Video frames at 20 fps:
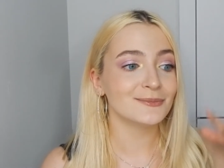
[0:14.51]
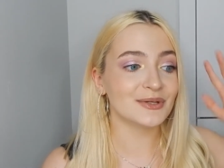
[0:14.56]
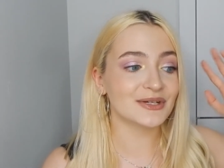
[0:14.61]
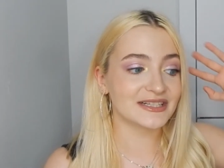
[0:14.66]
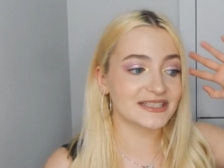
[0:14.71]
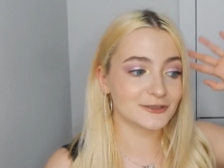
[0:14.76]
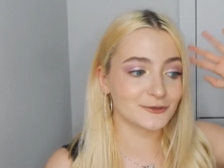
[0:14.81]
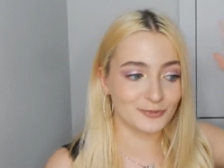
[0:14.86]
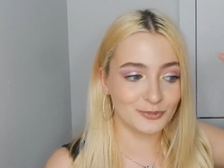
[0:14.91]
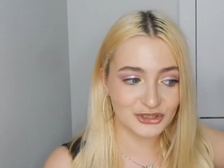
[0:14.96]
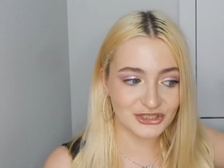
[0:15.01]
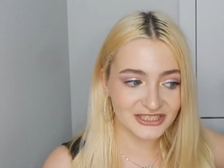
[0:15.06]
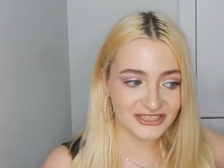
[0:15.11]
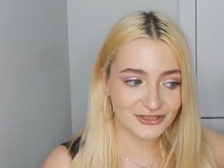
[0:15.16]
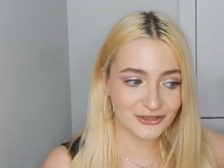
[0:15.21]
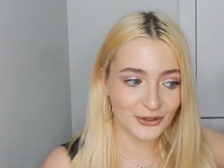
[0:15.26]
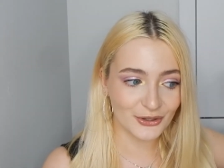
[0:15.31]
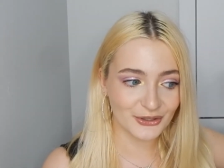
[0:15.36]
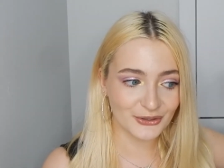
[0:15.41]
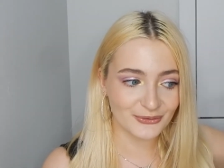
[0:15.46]
because Boots
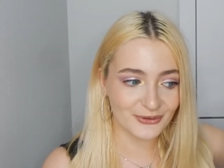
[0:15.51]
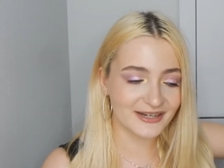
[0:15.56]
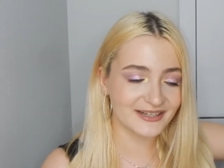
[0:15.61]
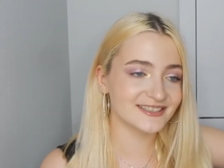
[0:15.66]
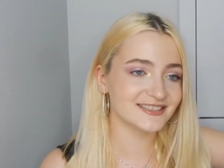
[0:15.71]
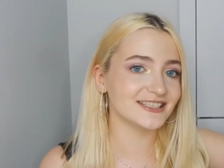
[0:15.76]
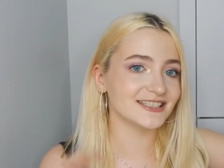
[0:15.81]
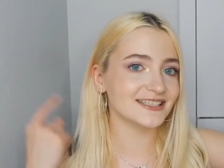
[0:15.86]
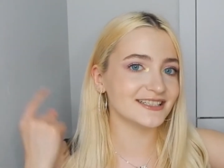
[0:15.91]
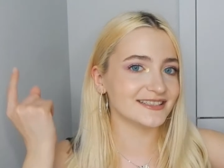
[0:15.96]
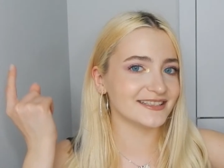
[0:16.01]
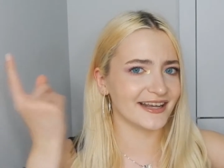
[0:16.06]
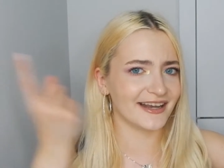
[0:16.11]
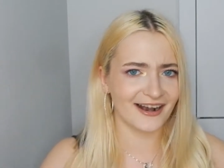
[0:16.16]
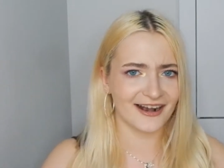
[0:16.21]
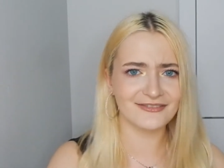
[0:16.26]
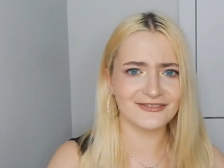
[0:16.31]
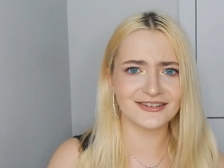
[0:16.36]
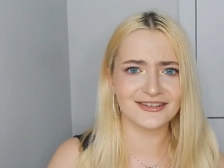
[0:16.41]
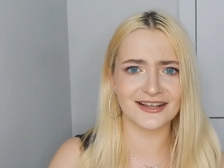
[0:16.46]
is going crazy, they
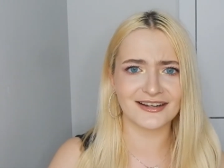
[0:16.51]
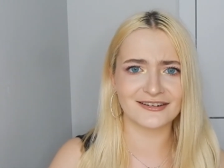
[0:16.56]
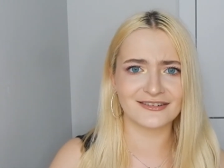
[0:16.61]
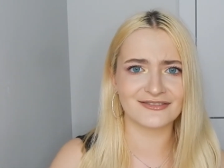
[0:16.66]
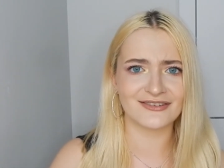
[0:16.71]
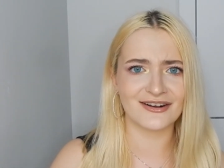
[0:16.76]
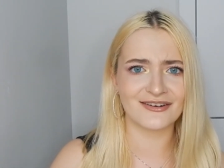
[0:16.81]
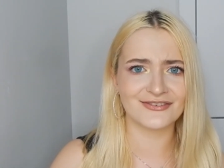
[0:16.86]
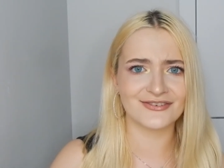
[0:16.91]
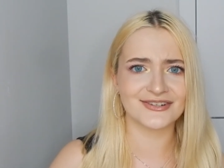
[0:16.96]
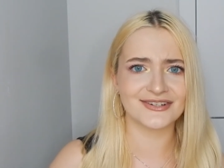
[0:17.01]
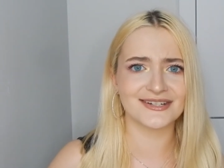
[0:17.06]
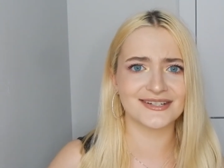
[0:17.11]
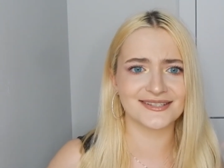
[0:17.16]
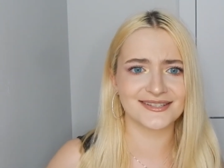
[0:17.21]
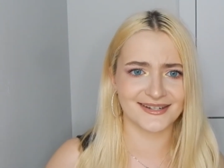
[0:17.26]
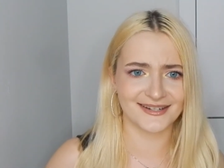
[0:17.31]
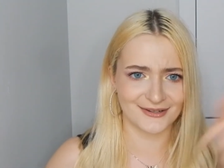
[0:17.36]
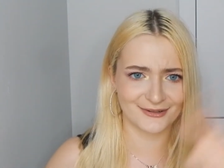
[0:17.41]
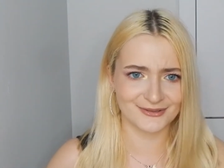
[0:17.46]
have a lot of
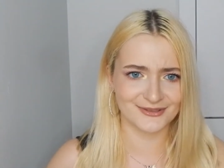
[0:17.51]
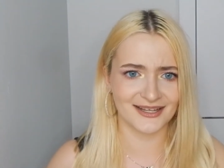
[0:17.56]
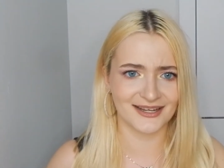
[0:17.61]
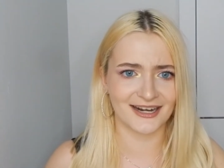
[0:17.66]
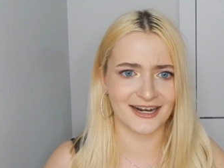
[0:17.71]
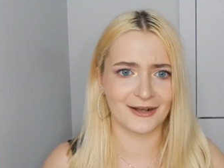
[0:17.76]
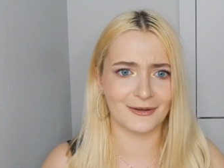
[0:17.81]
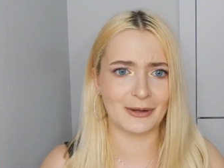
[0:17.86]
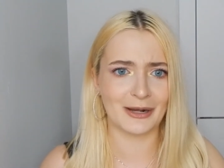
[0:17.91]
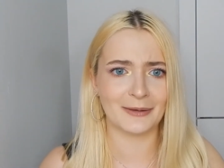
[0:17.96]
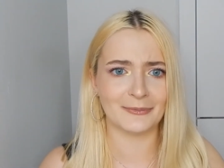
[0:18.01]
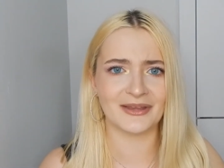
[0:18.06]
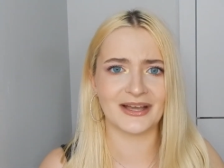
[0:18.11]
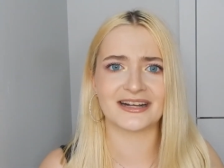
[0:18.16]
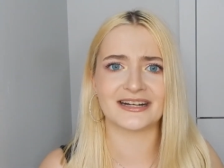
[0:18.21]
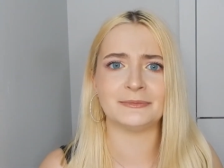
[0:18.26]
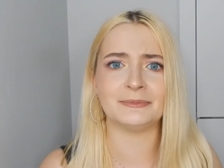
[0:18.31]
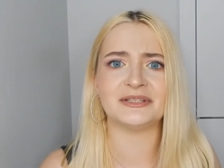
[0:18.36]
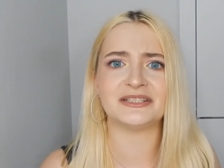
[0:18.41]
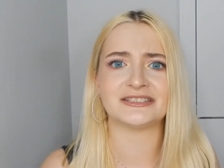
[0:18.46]
offers and I was like, I'm, I'm
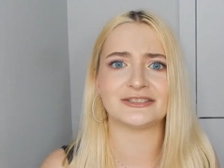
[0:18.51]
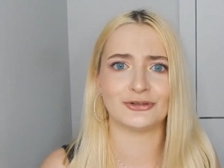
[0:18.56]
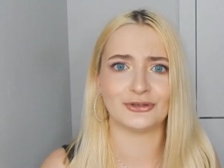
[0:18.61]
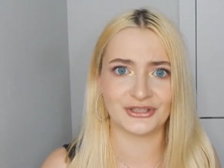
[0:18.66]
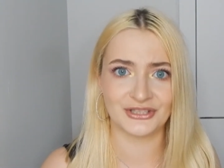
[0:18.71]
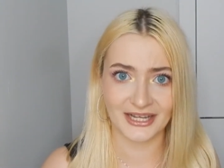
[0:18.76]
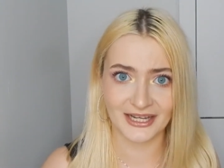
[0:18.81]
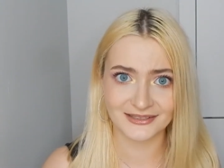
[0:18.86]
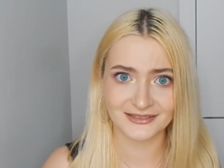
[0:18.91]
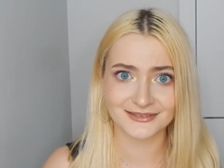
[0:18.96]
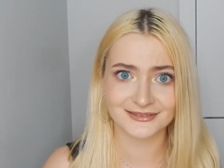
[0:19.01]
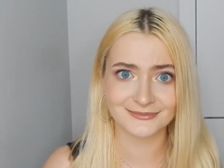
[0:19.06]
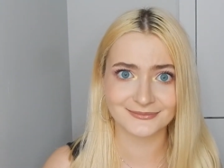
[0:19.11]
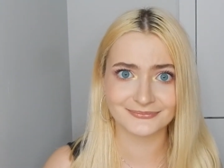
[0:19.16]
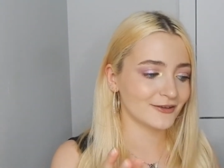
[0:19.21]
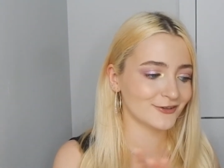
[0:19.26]
not gonna miss on that.